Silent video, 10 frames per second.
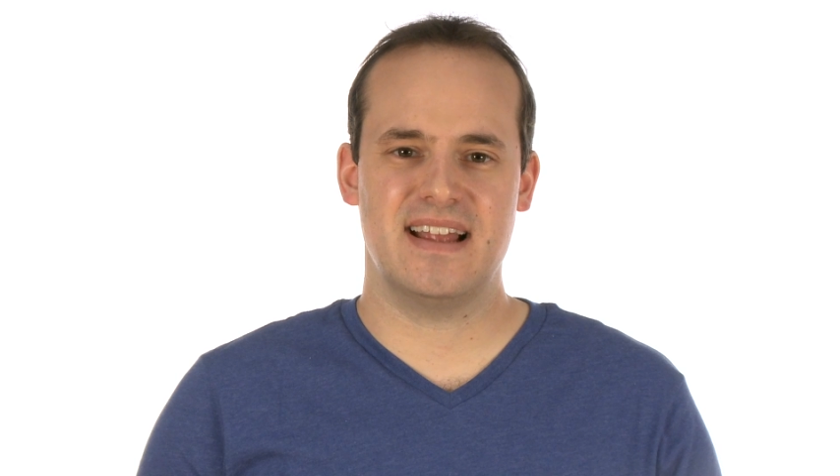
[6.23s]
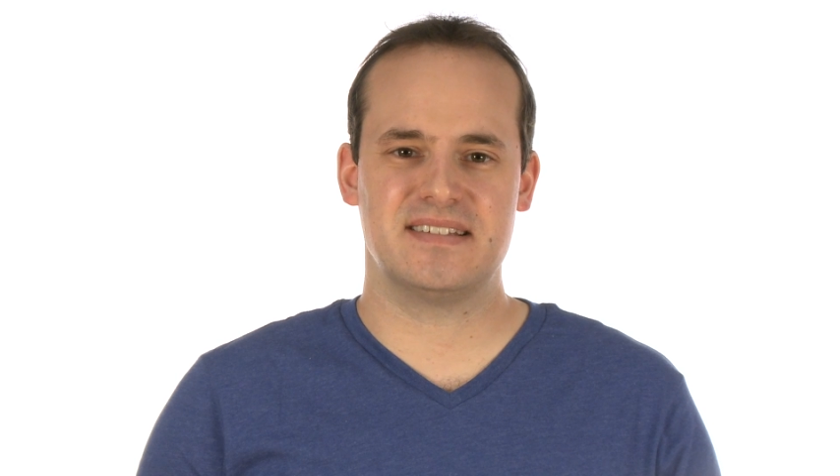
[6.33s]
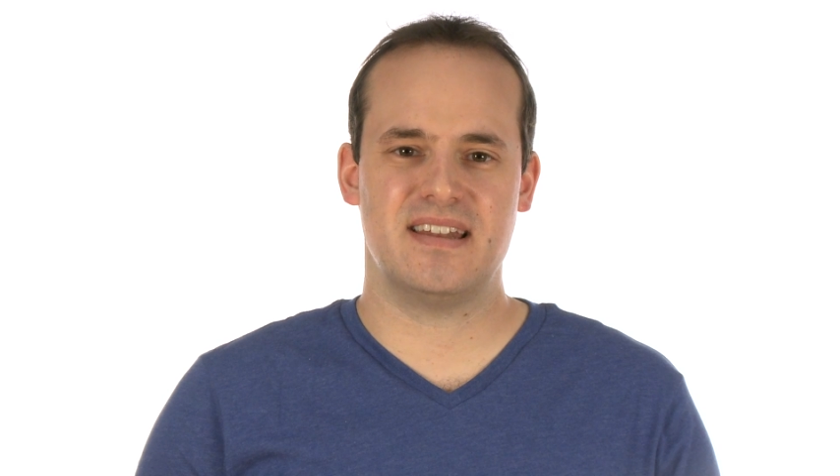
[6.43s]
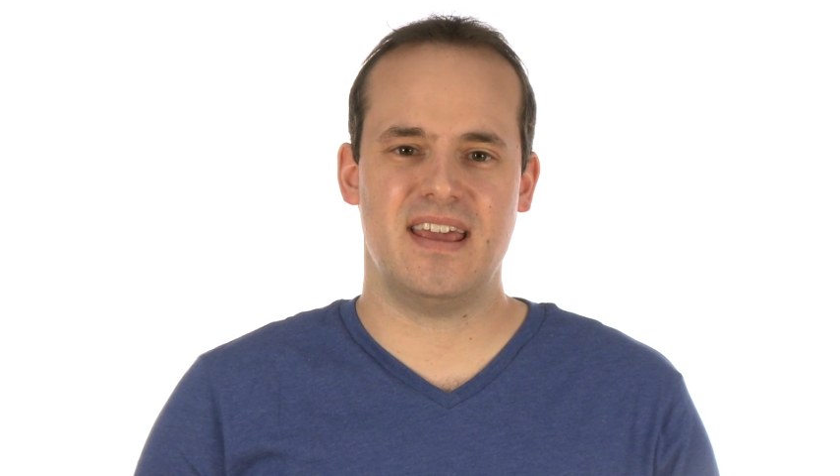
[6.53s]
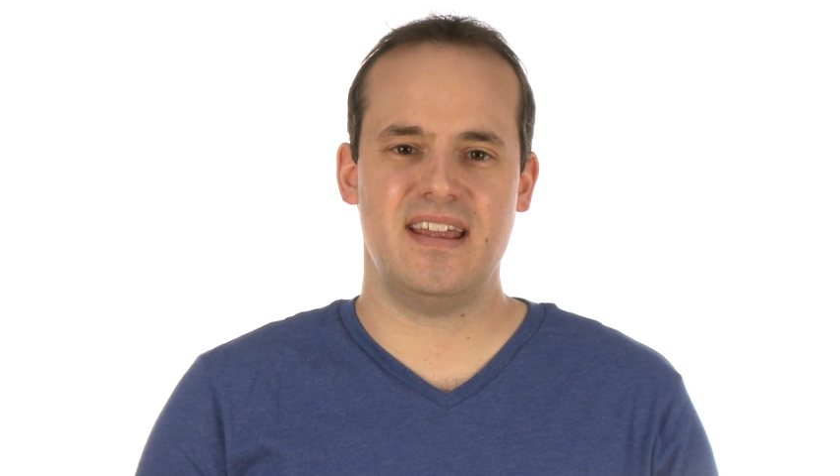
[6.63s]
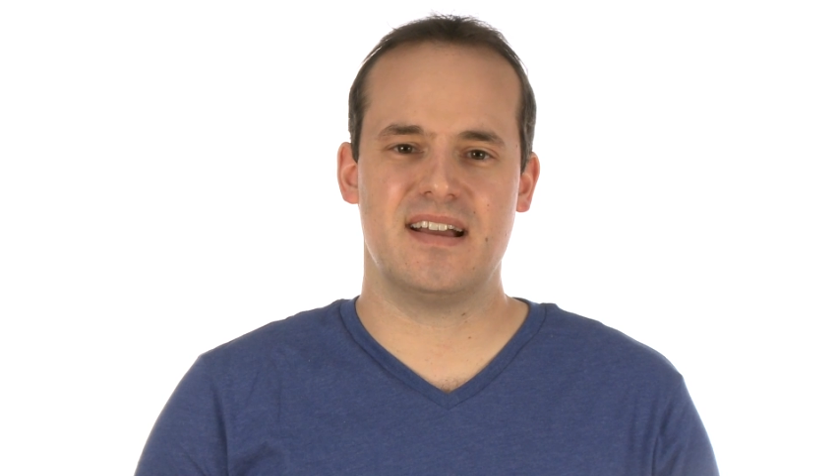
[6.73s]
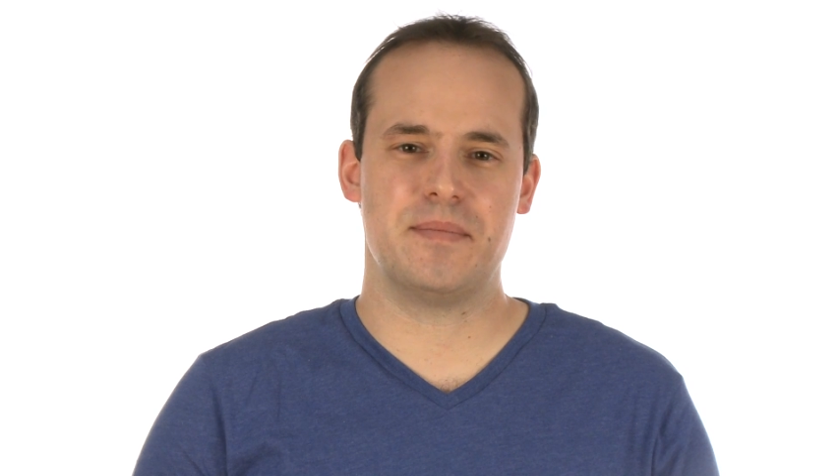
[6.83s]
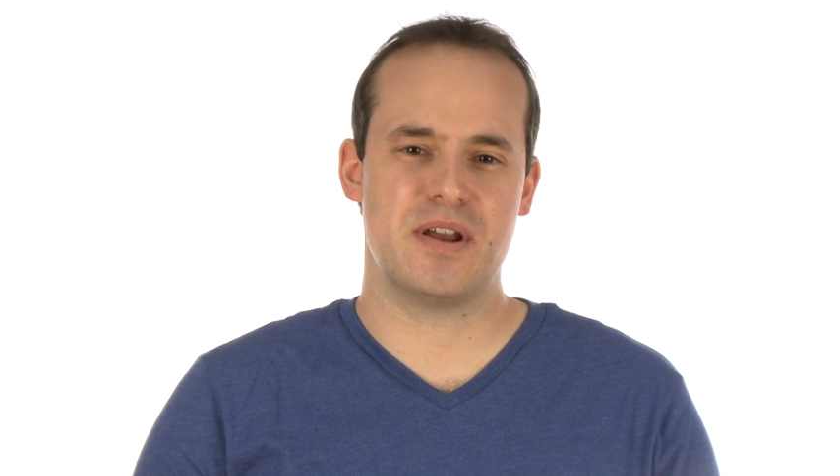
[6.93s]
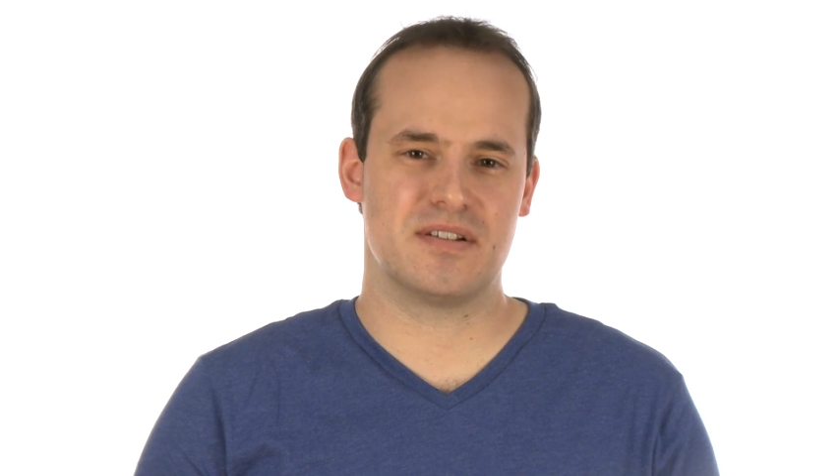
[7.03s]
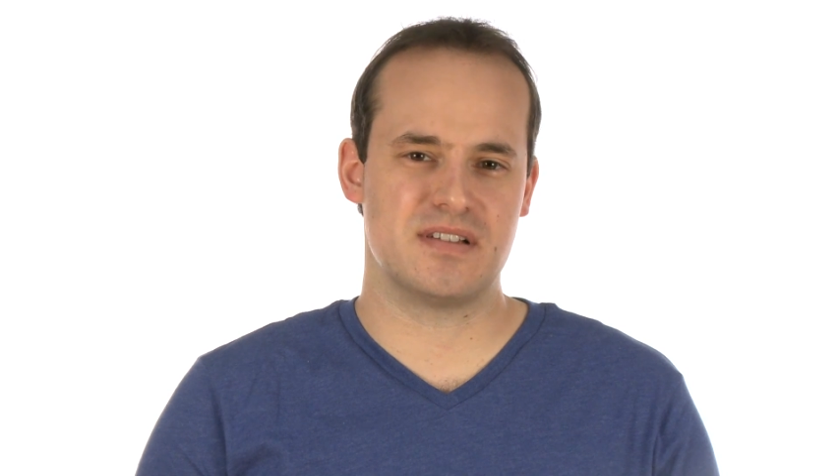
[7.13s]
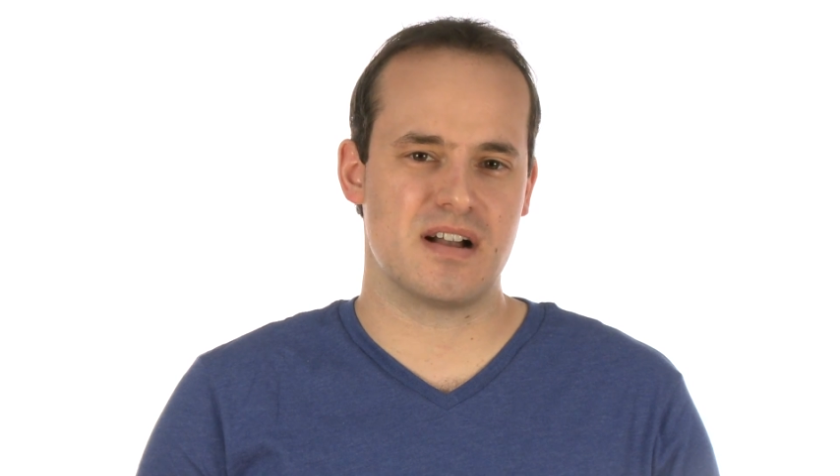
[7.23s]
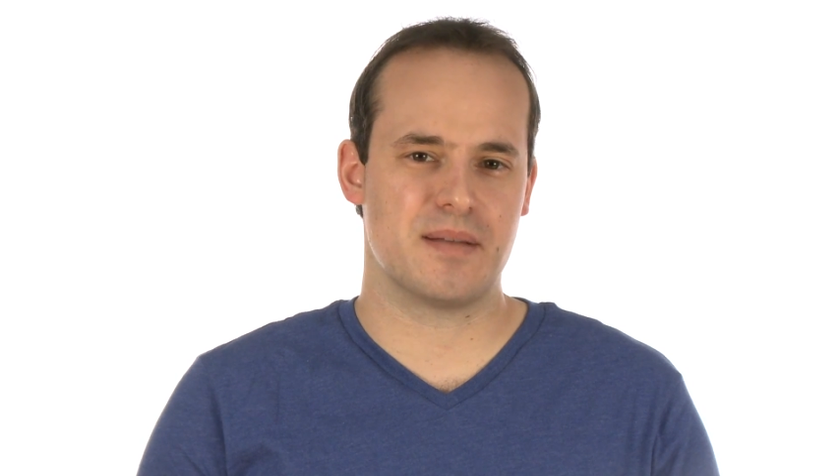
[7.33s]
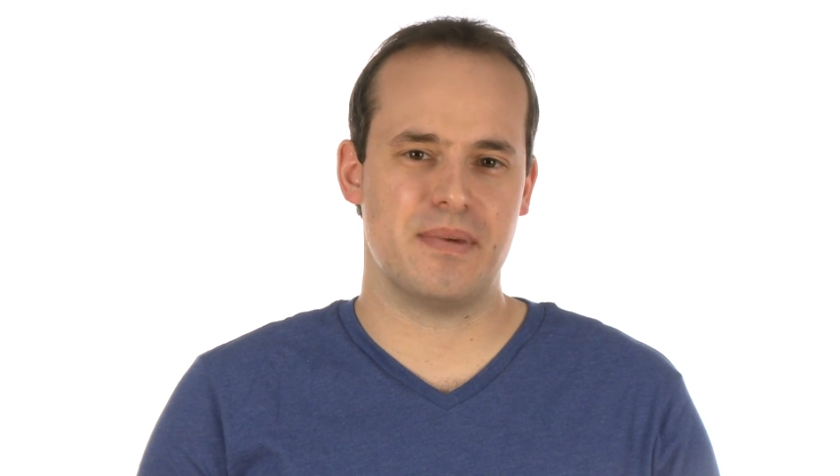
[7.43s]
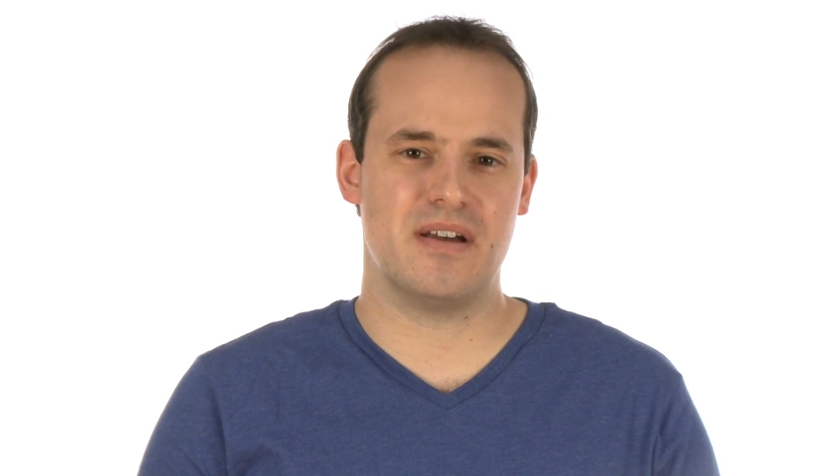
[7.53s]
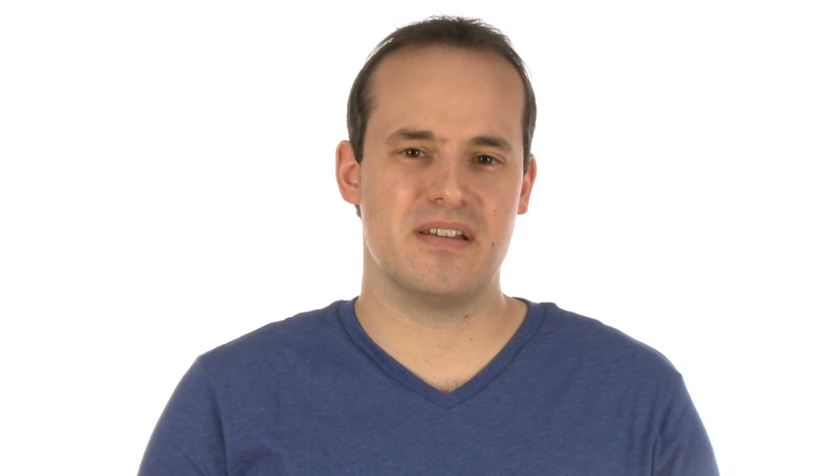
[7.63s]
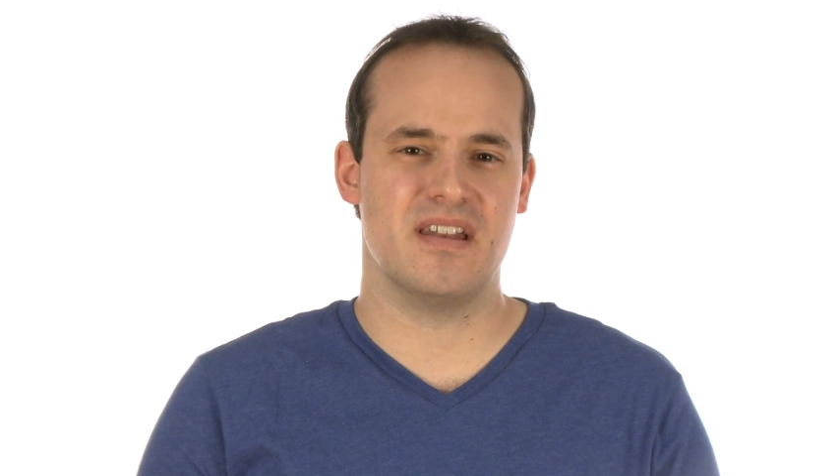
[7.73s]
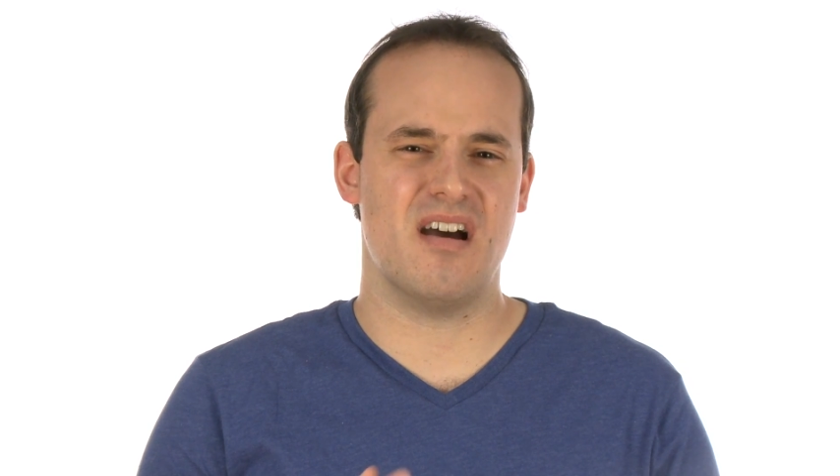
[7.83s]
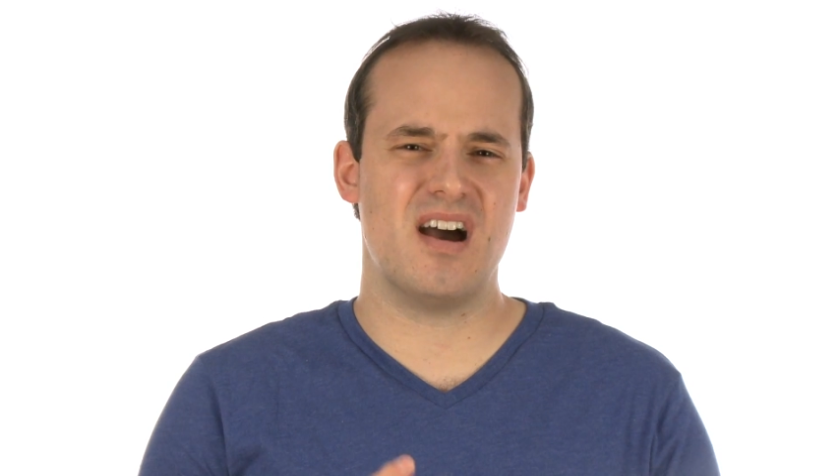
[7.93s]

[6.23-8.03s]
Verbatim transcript: and today I'm here to talk about an